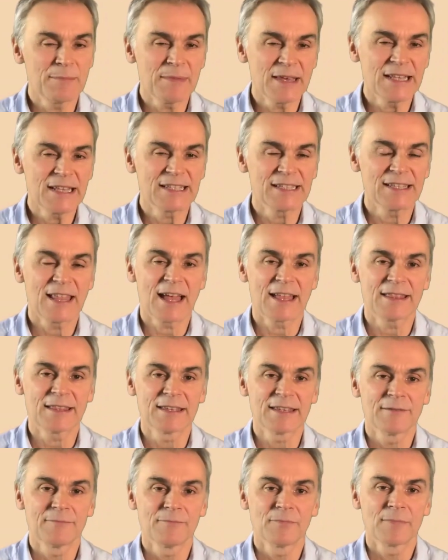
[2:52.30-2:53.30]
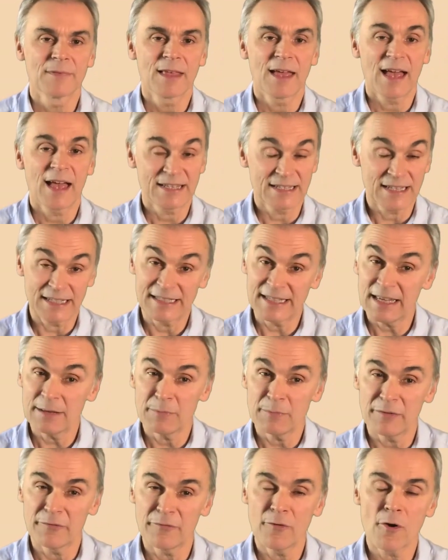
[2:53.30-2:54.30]
means that, as I said
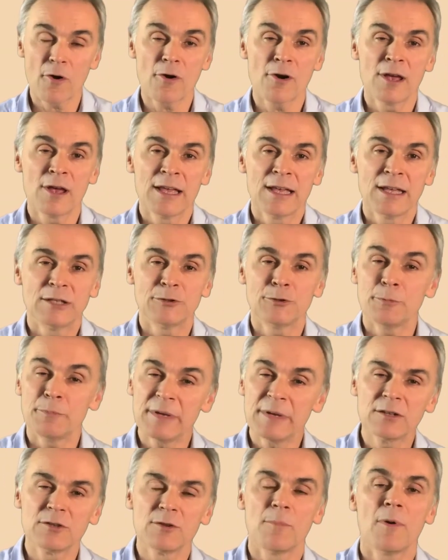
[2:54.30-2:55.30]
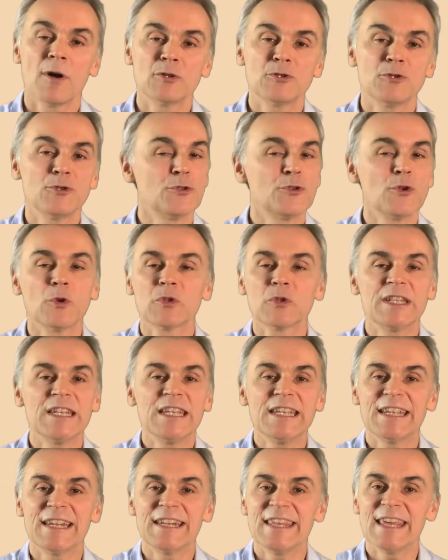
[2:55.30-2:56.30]
before, to build a bot, you don't
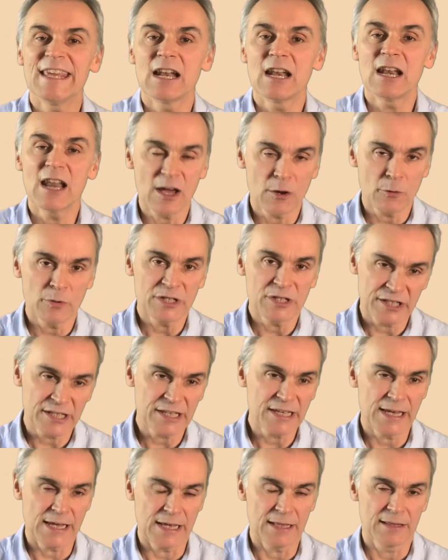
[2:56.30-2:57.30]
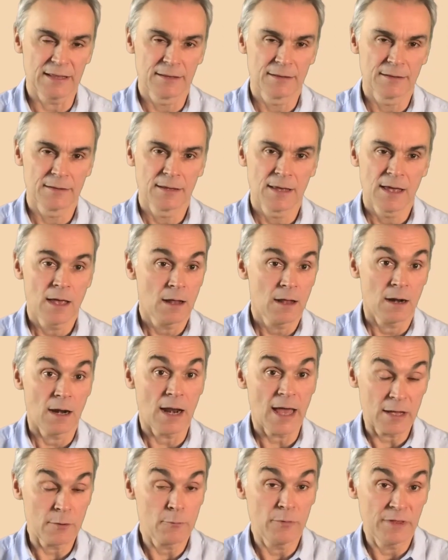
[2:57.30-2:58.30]
need any language skill.
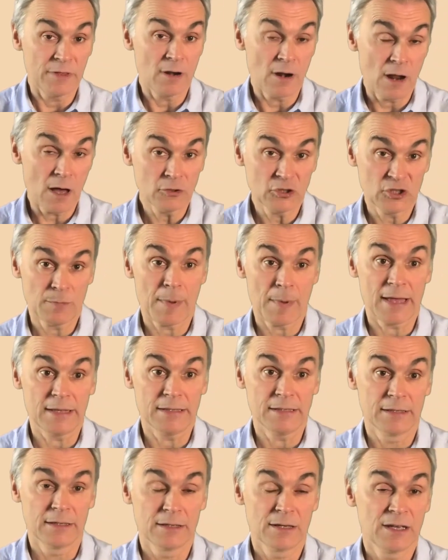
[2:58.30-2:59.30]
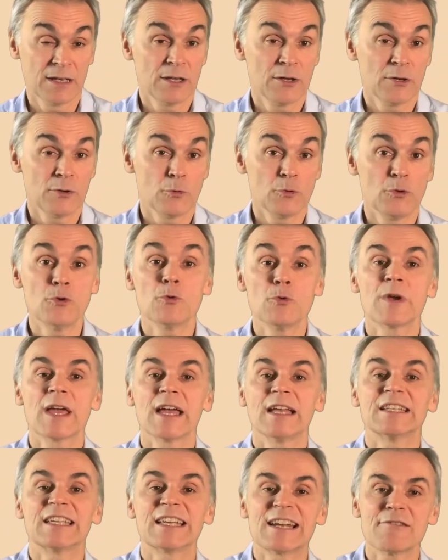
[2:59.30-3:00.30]
Like with the launchpad, you
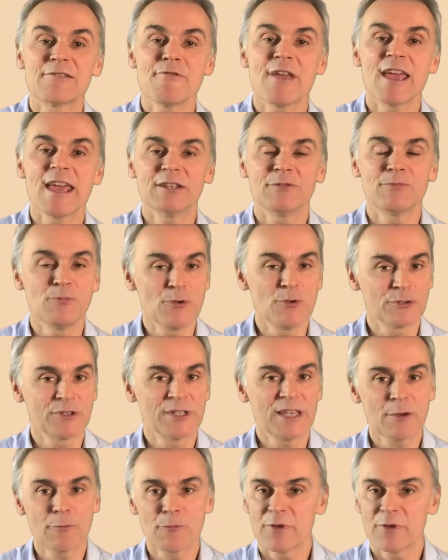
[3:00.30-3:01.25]
can create music